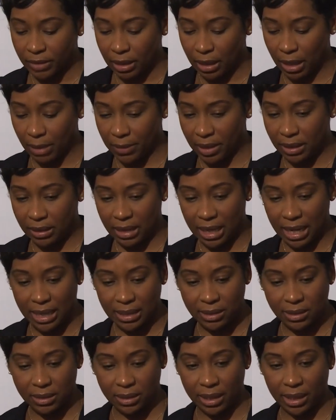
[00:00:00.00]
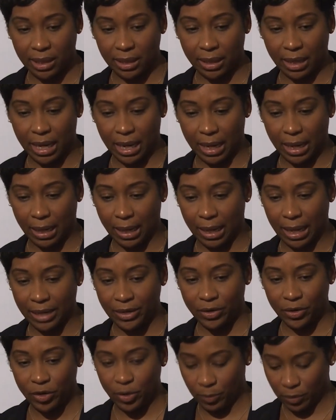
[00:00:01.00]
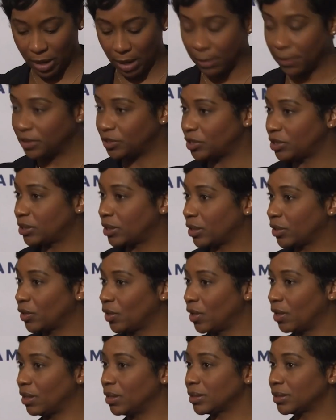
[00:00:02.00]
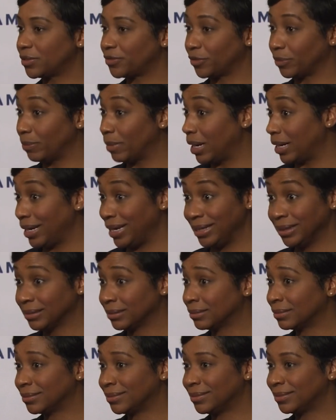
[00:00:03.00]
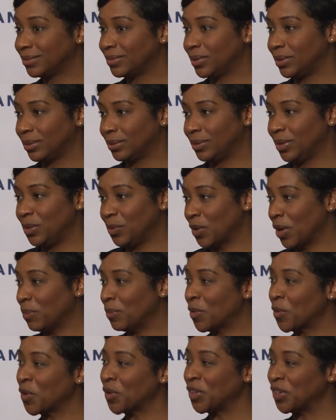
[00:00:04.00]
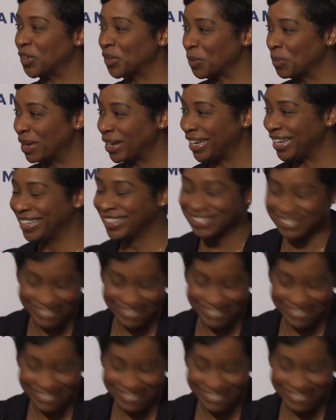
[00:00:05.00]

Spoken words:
And lastly, I know you probably just get calls for money. We want more than your money.